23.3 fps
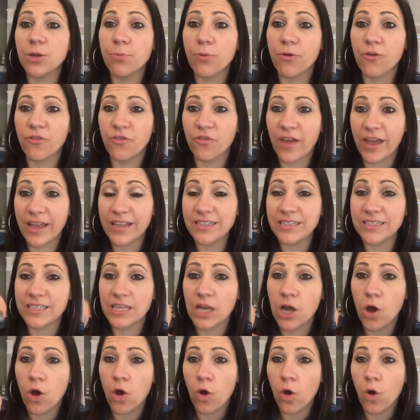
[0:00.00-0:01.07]
prevent
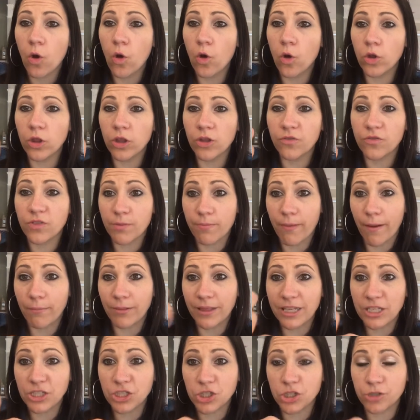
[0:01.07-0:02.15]
all of the
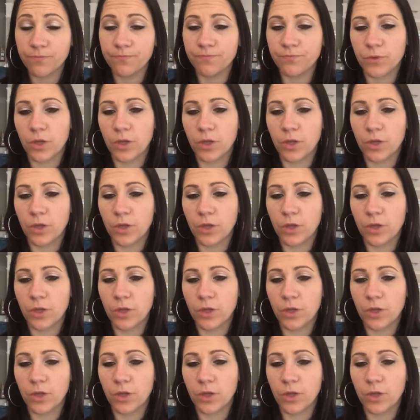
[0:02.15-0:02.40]
bubblage.